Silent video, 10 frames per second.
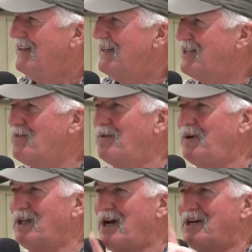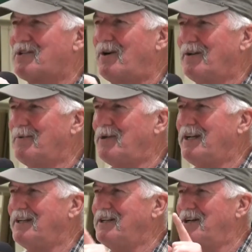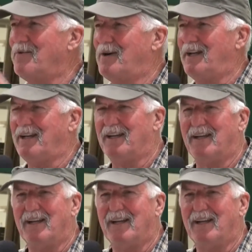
That's when we lost our liberty, and you know what?